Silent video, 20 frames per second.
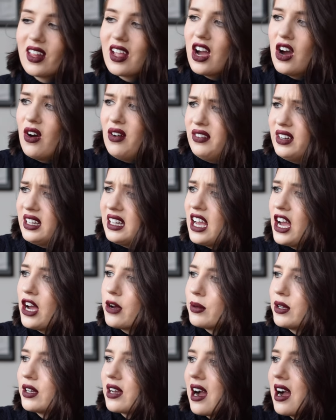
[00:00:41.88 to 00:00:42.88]
oh, I really
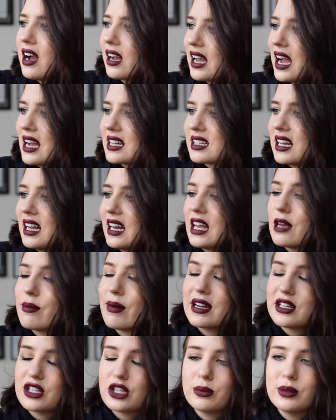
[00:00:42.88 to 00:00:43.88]
hope you guys can't hear
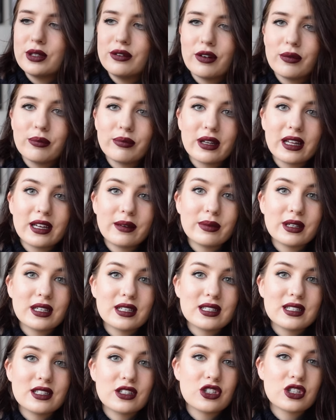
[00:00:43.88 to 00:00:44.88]
my tummy rumbling
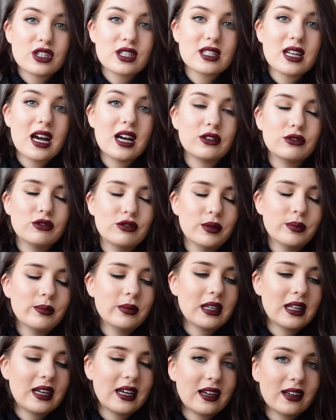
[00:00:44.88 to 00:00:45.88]
because it's just started
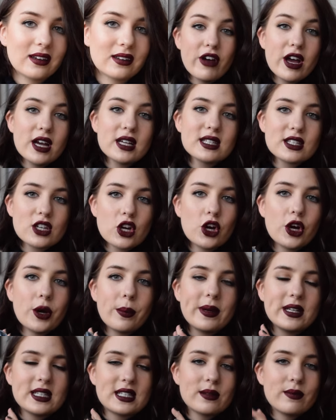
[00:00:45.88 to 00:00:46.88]
rumbling. First
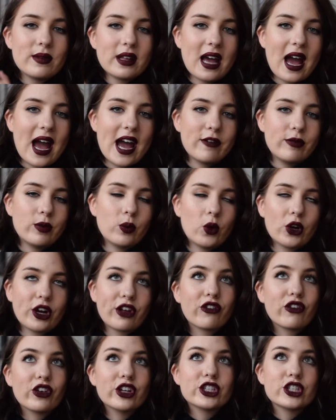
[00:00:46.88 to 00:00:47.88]
up is something I've been
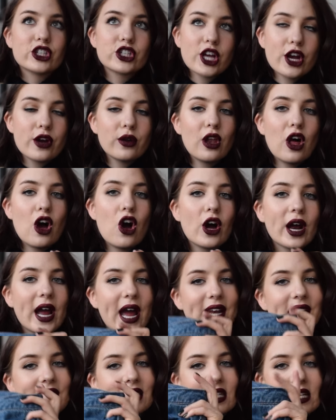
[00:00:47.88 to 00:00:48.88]
wanting for so long
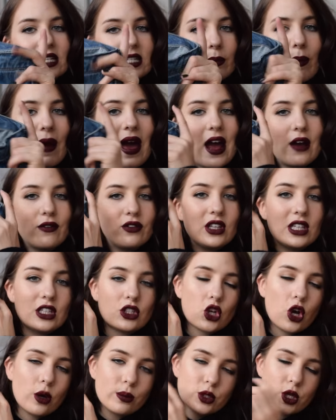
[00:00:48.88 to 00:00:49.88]
and it is a pair of the
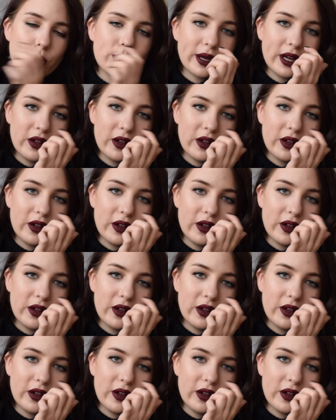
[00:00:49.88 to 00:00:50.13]
Topshop